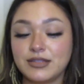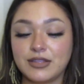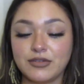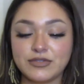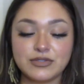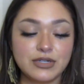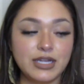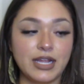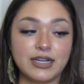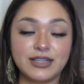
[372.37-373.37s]
thrift store,
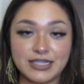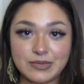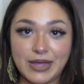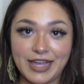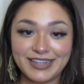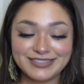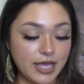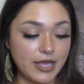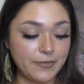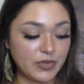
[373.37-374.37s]
and that's why.
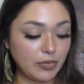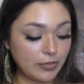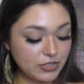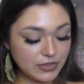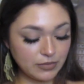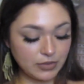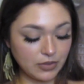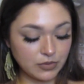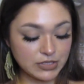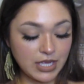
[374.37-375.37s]
They're probably just like really
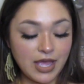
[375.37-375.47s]
old.